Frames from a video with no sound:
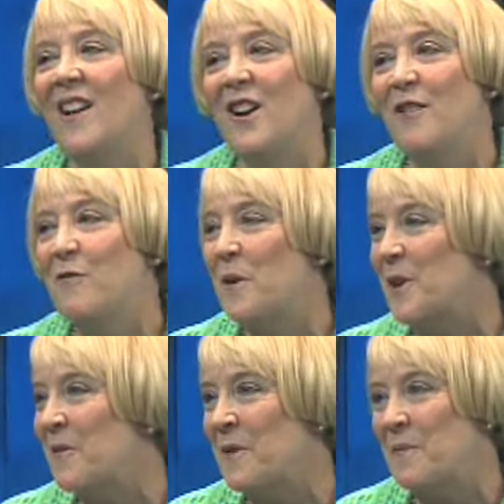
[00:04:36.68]
love
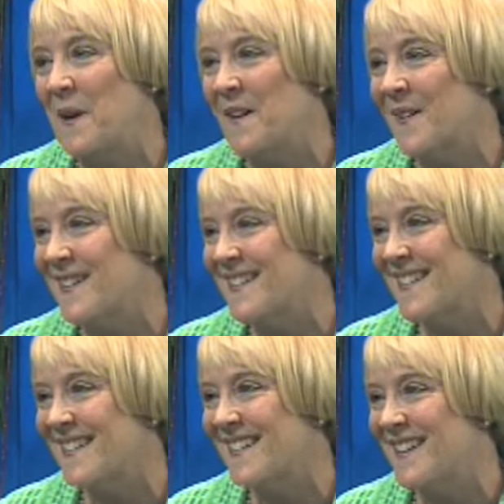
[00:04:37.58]
working with
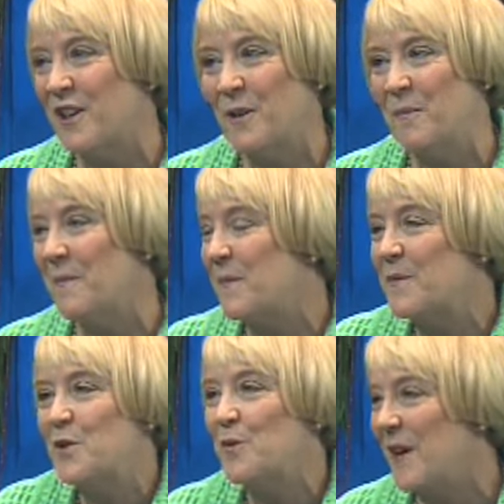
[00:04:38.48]
parents. They're
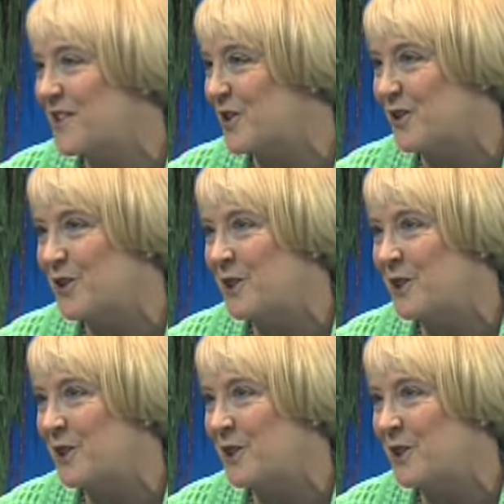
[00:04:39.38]
treasure We need